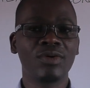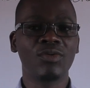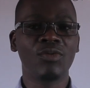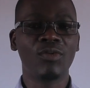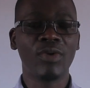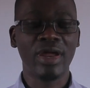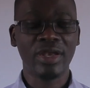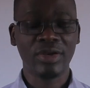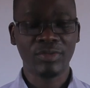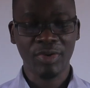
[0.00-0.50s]

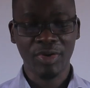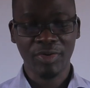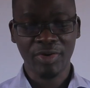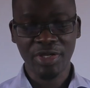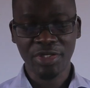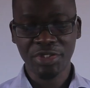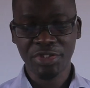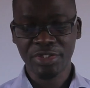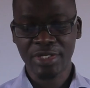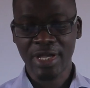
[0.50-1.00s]
when we
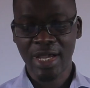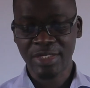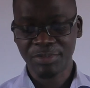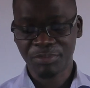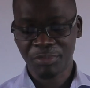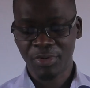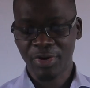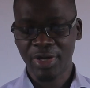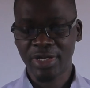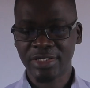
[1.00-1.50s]
reach that
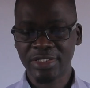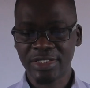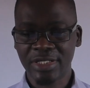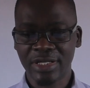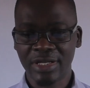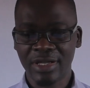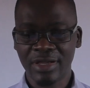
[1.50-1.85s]
point.